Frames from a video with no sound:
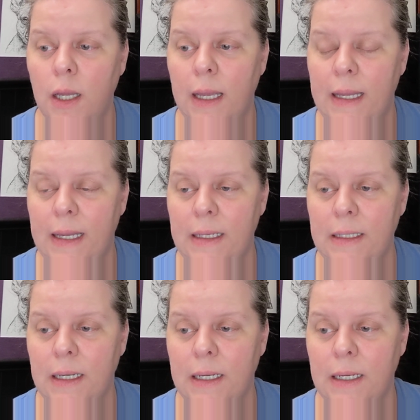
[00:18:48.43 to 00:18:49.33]
And
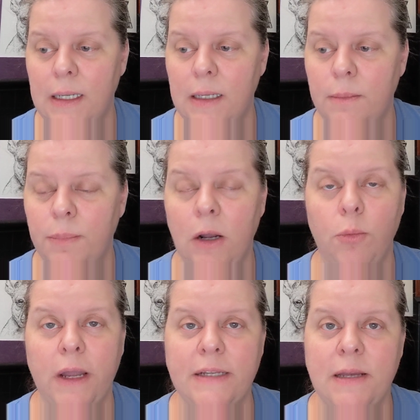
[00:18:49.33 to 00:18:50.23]
but I hope
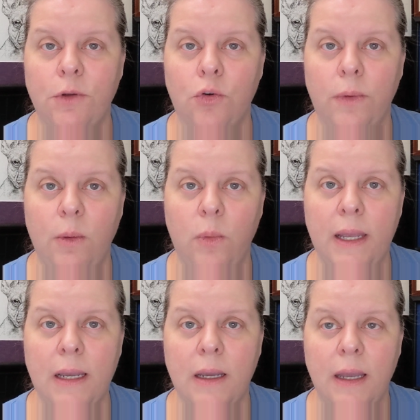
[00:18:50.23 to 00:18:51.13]
you guys have a great
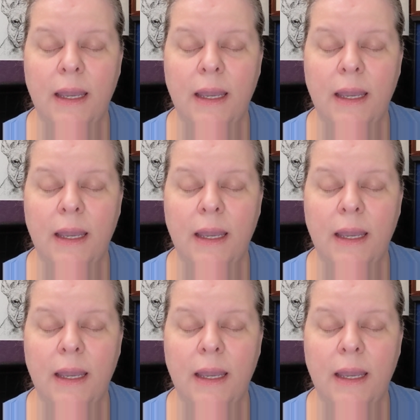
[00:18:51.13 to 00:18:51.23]
week.